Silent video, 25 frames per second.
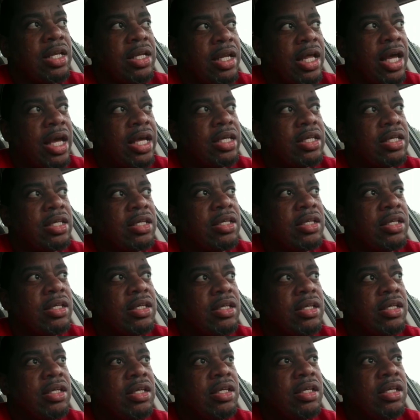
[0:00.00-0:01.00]
like,
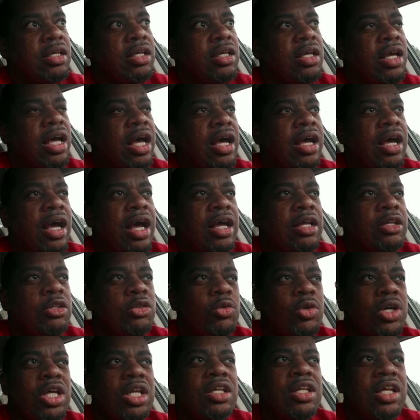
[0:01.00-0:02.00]

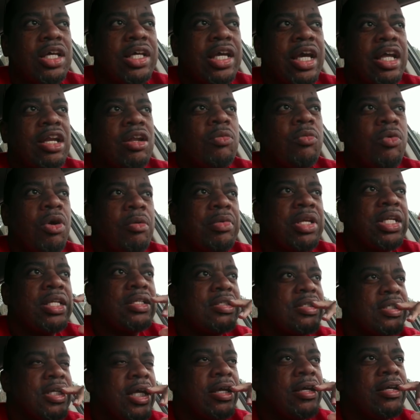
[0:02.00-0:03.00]
you could look at a woman
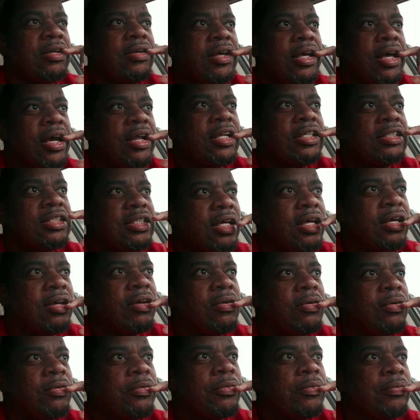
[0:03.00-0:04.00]
and say, kind of
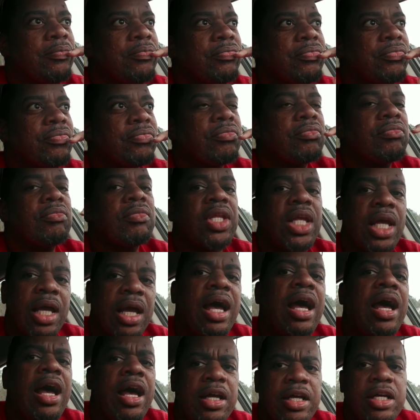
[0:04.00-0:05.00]
tell
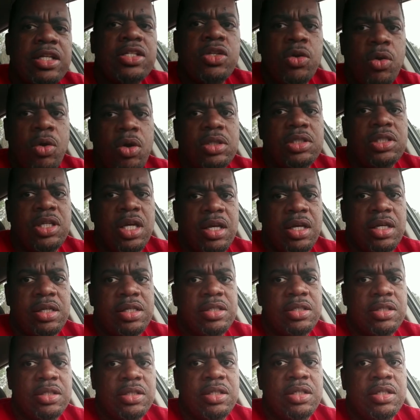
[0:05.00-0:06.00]
how I could talk to her.
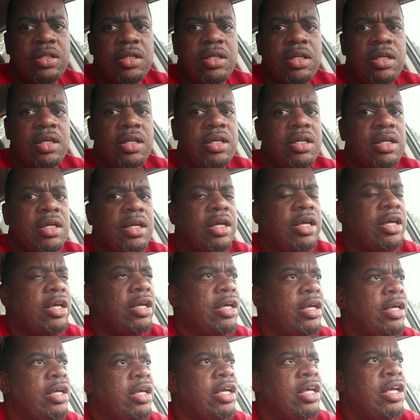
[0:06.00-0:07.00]

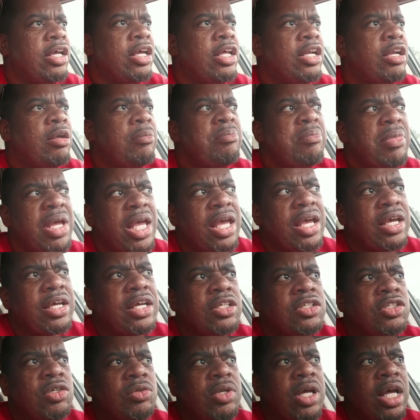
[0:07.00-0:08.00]
And a man
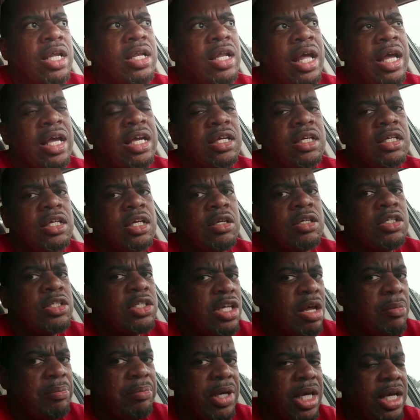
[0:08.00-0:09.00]
could do that. Like,
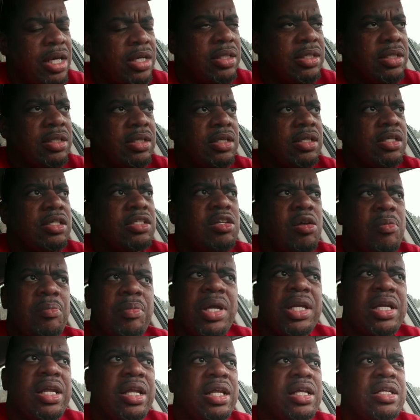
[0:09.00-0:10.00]
some men
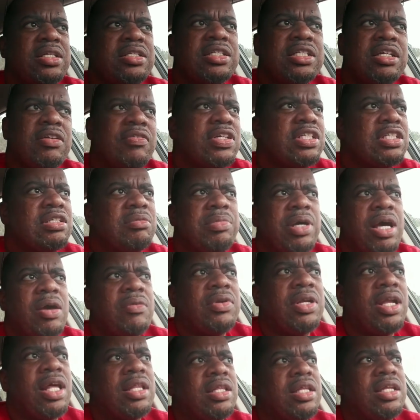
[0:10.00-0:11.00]
that ain't serious
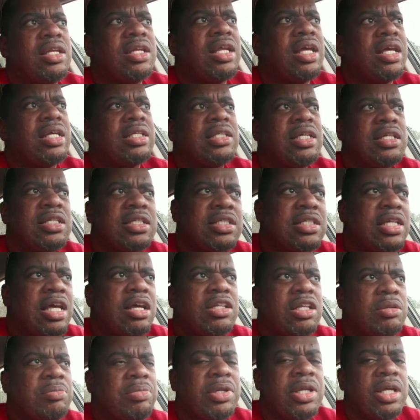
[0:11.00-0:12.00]
about nothing, like, they just out
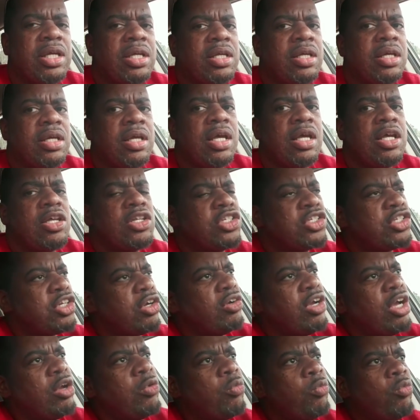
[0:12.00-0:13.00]
there playing.
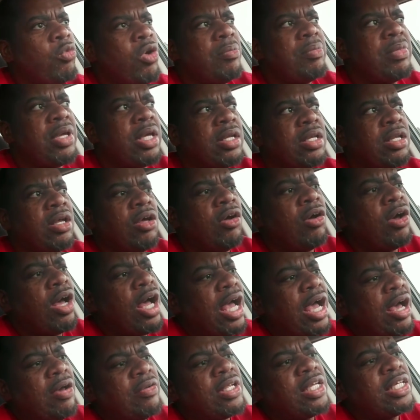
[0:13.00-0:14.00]
Certain women, on
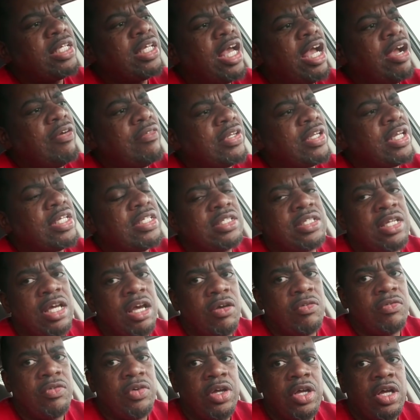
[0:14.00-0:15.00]
how they carry
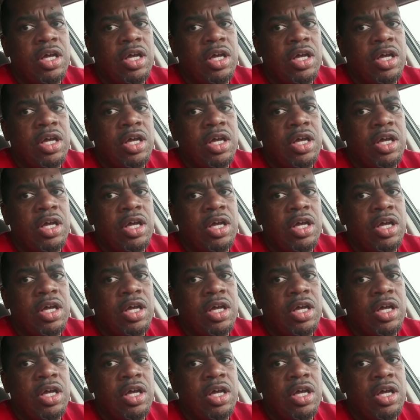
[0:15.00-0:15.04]
themselves,